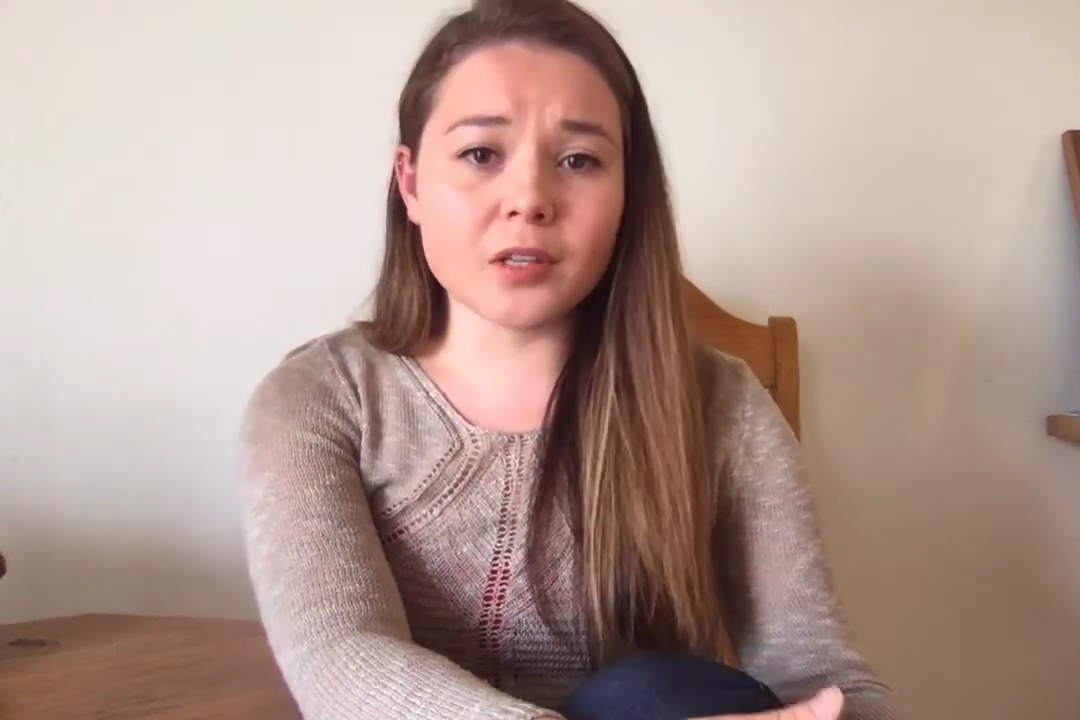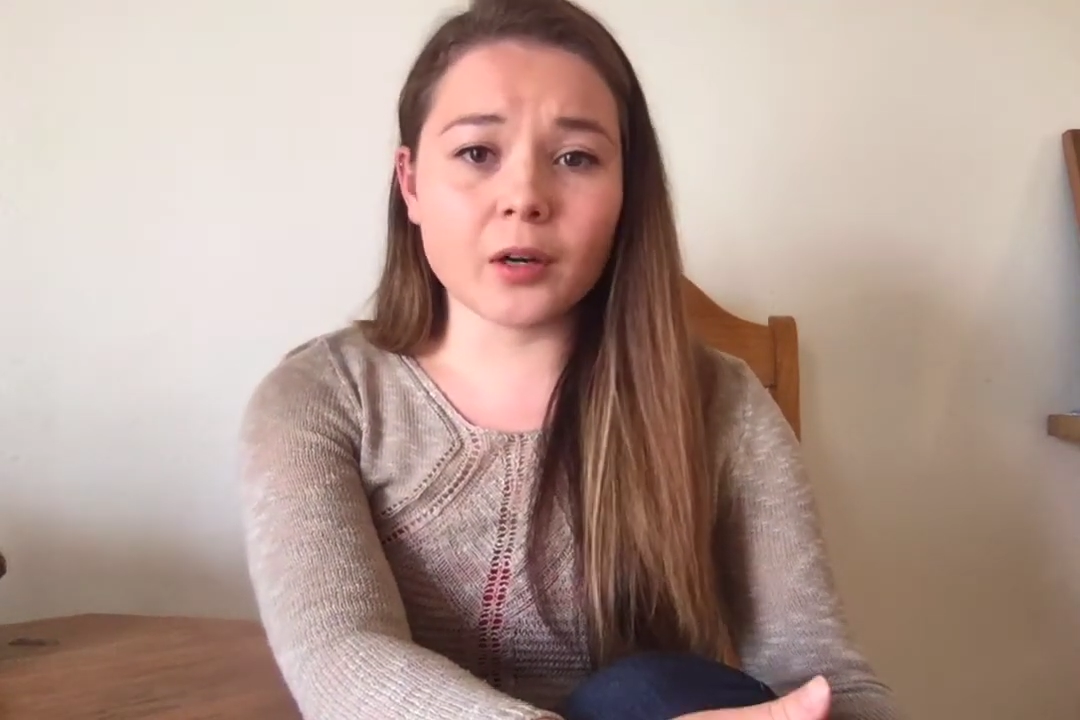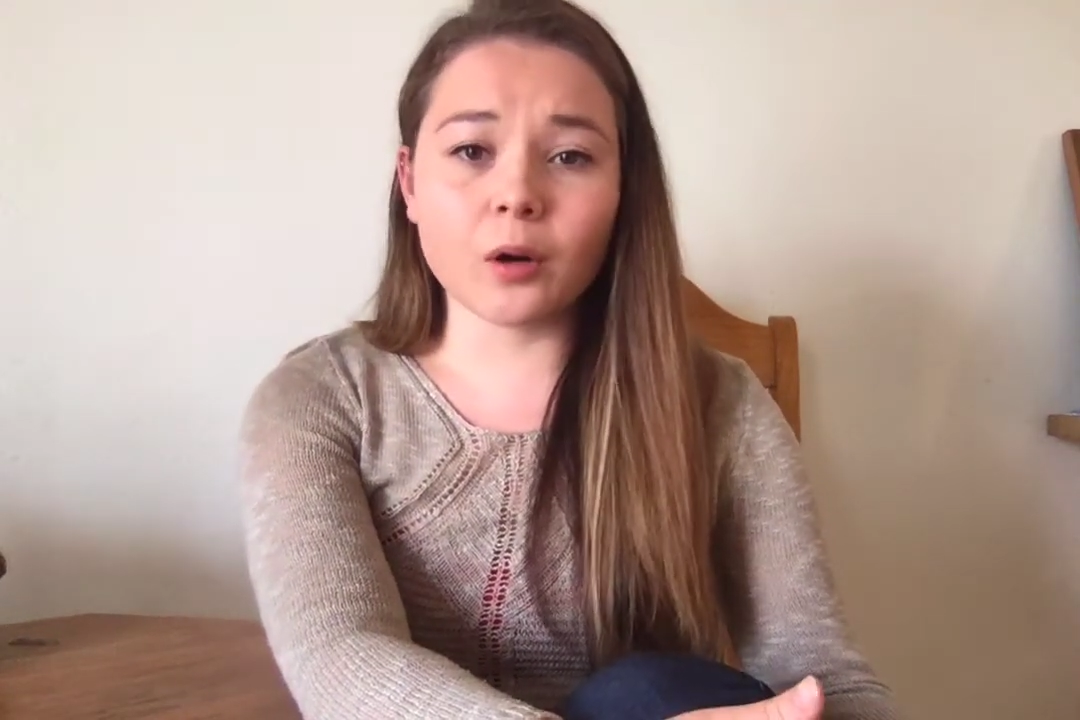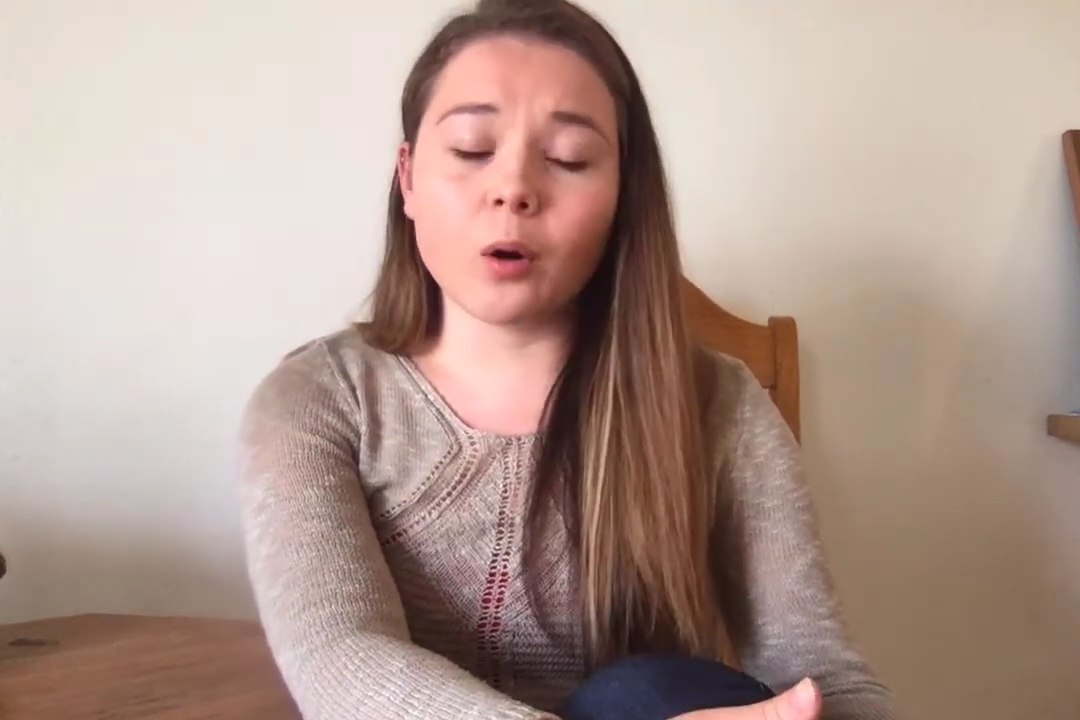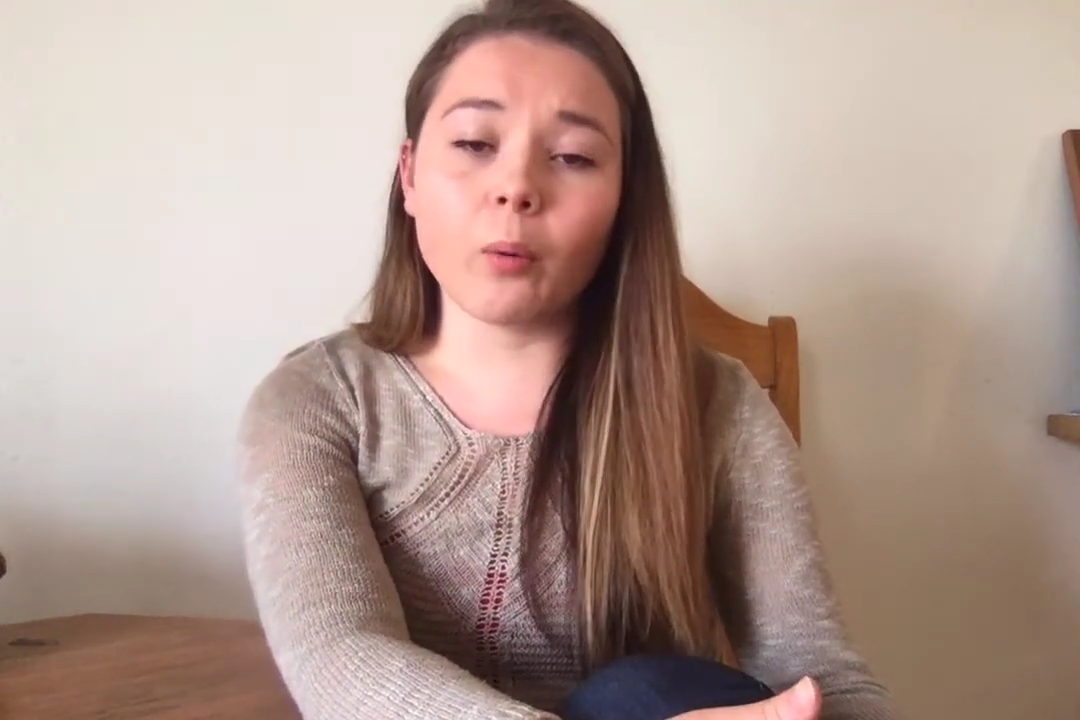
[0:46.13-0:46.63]
our
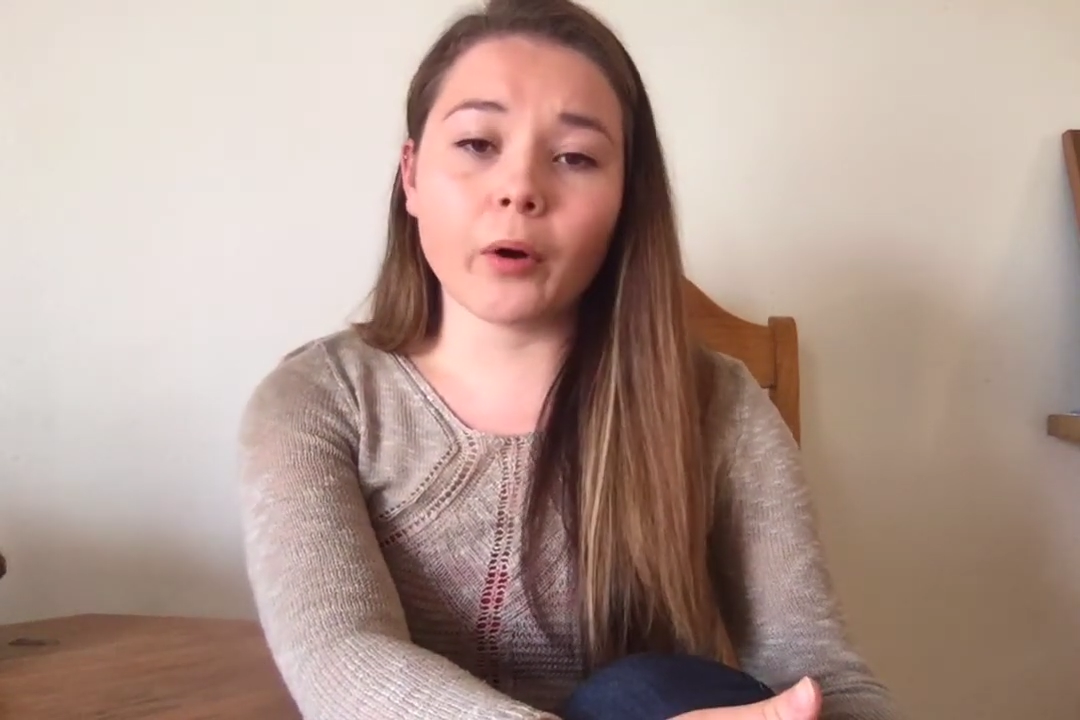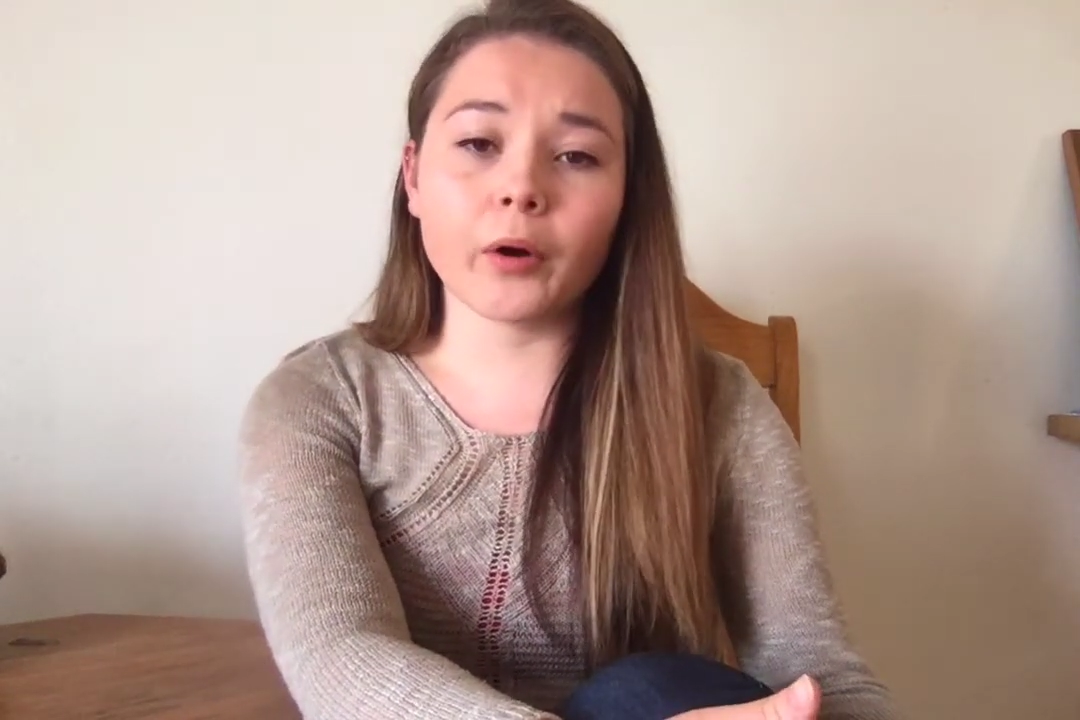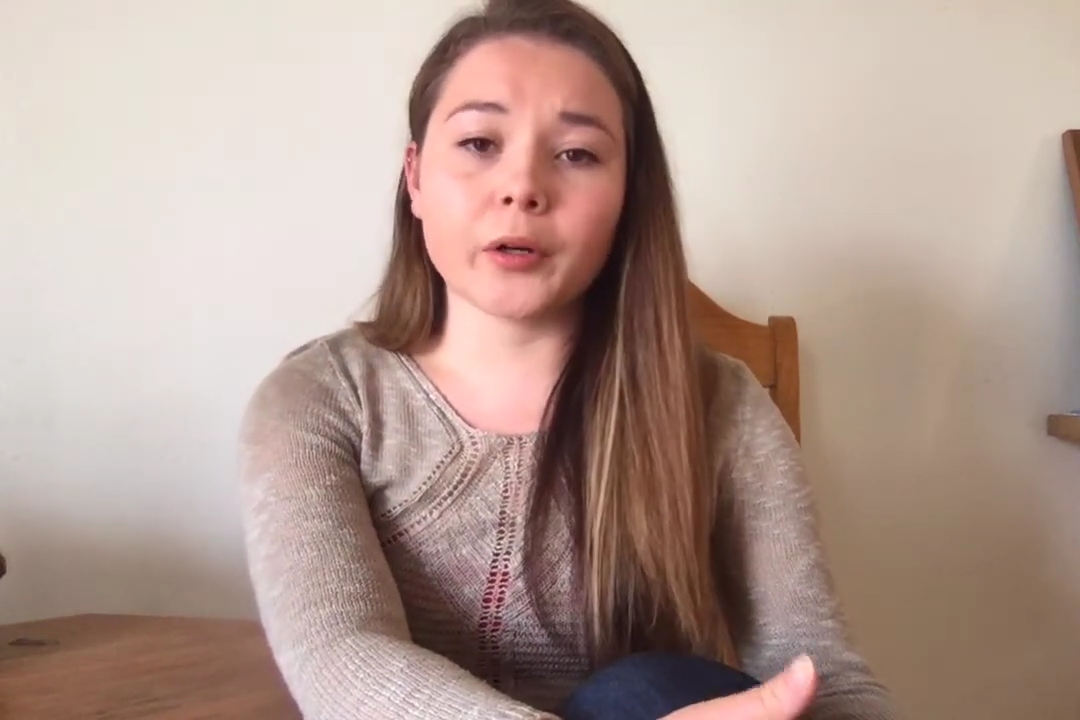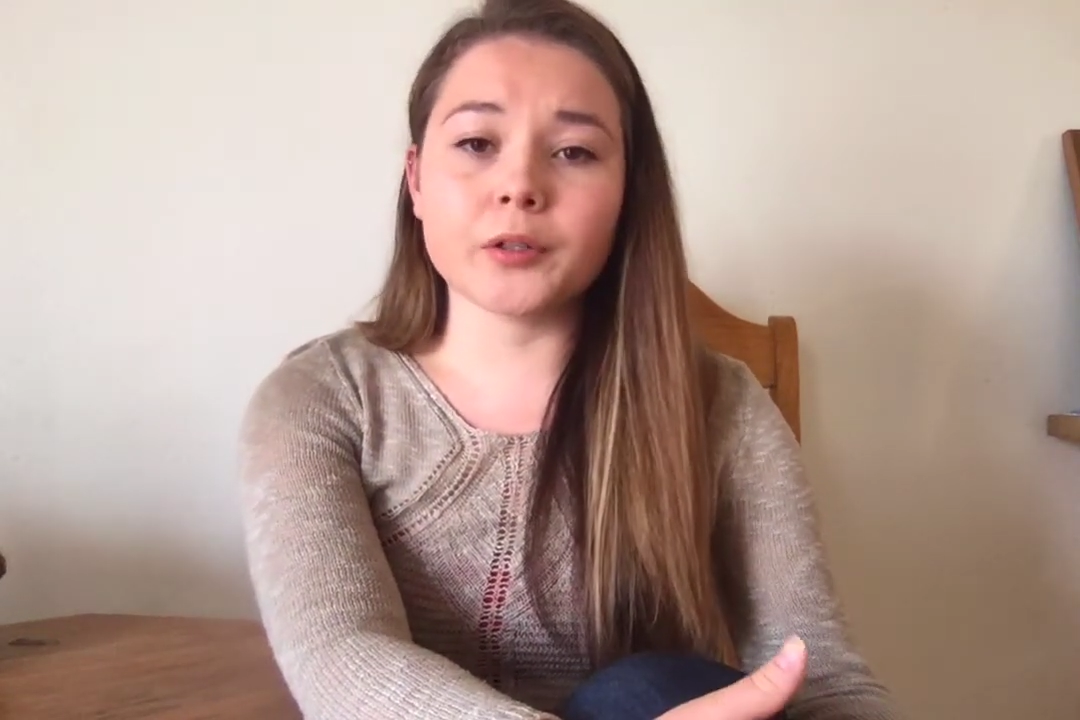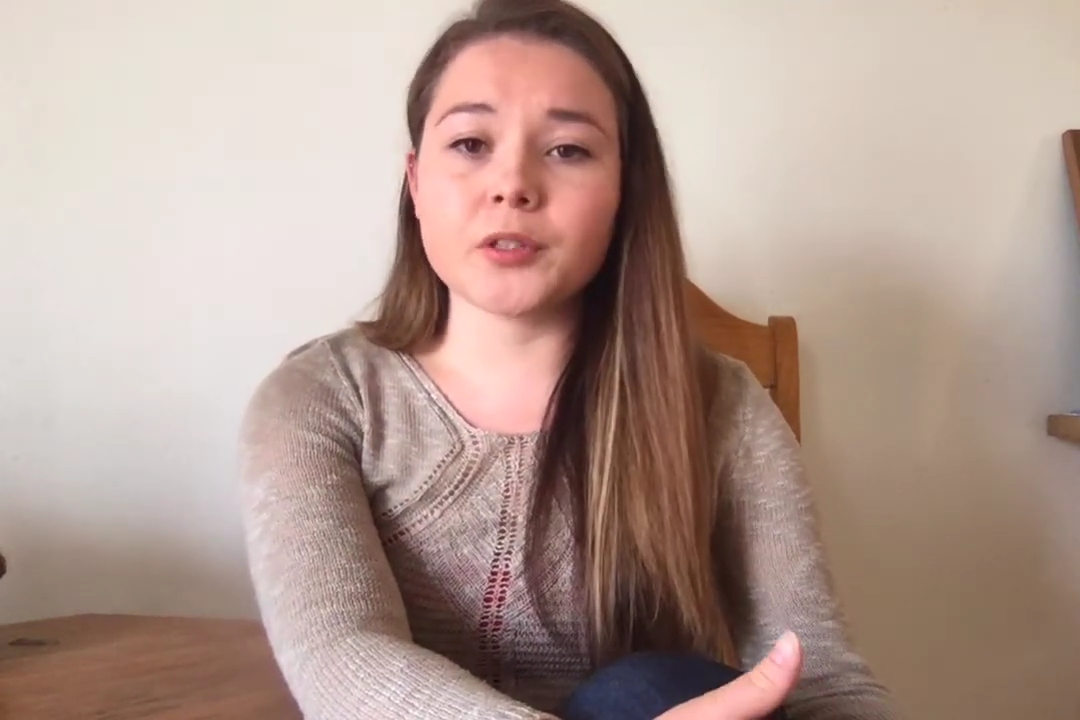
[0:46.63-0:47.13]
coworkers,